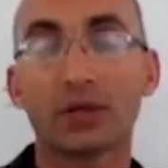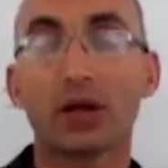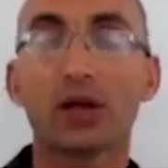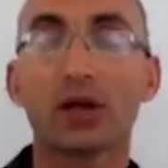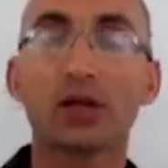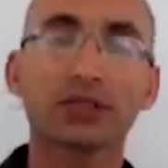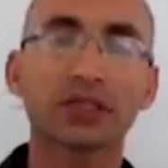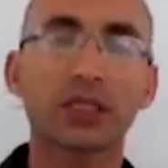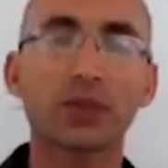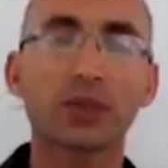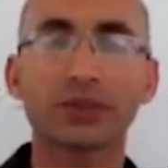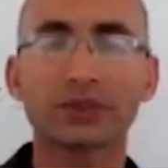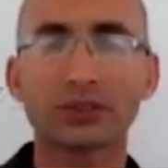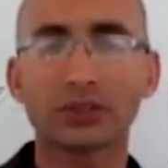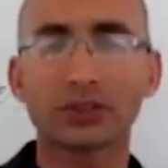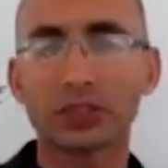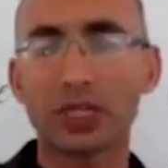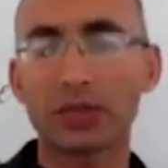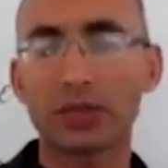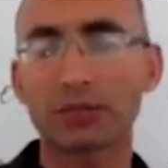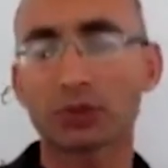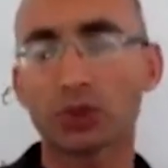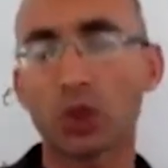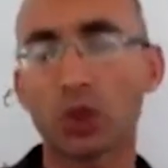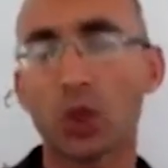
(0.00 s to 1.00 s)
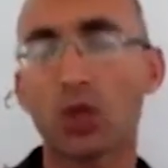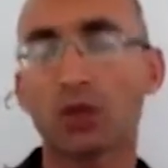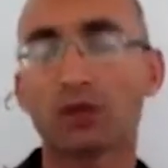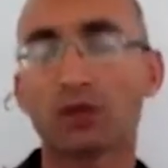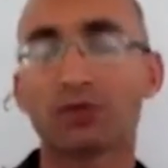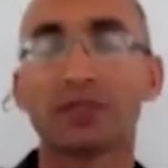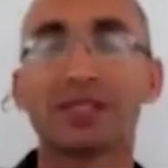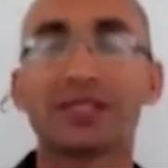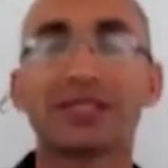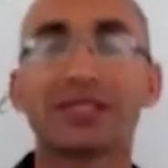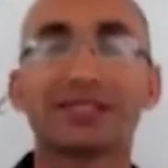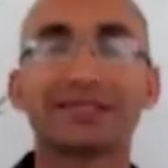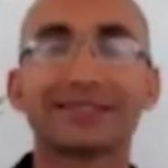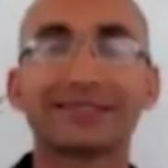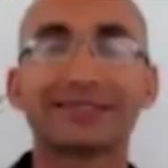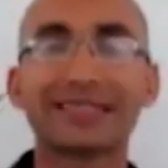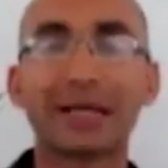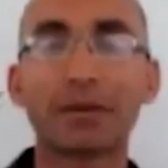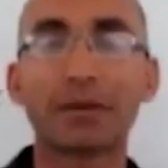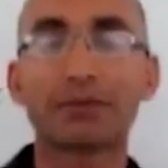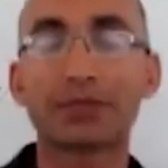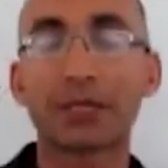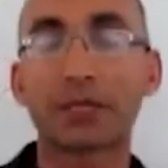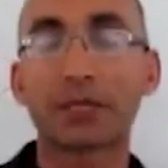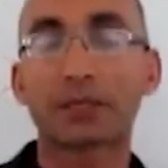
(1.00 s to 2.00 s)
Also in terms of
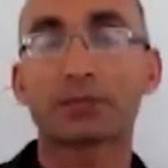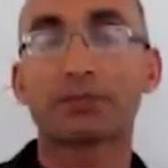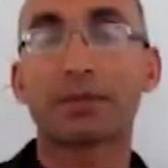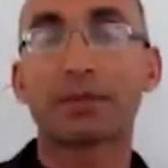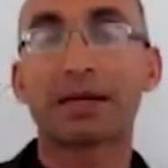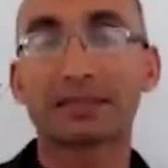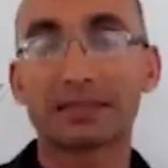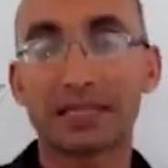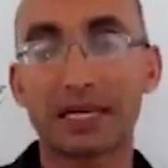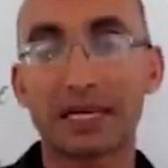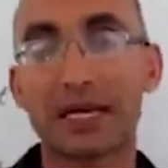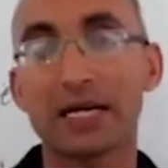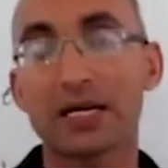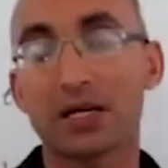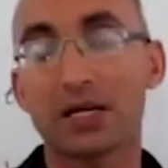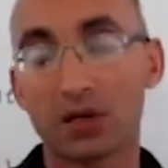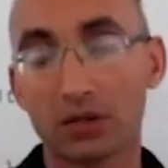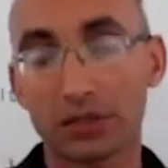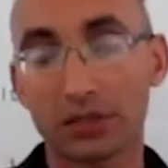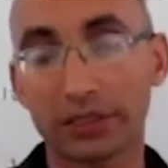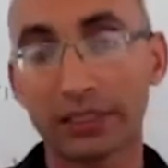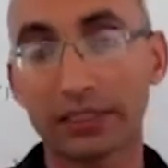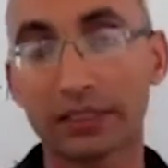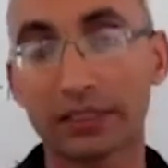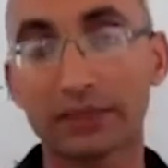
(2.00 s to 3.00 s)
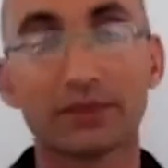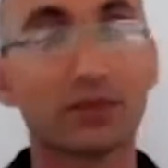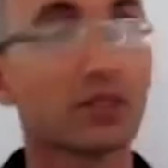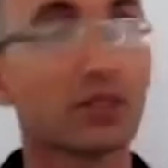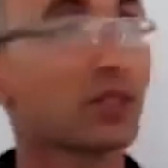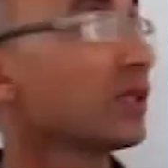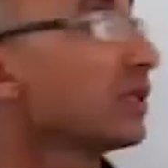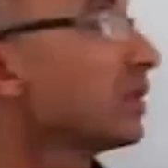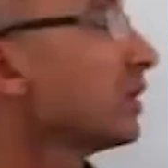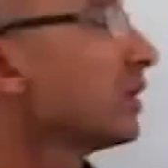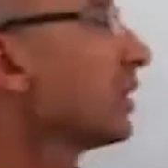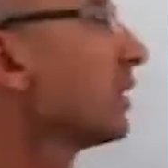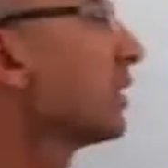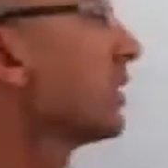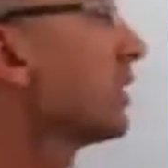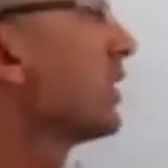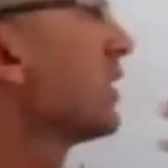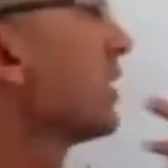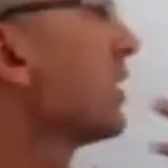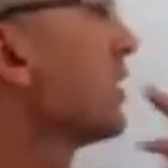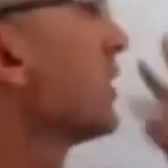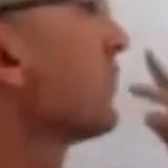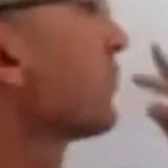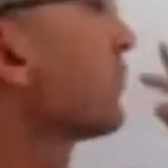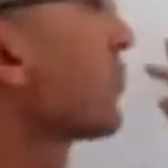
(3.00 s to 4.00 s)
subject matter, okay, for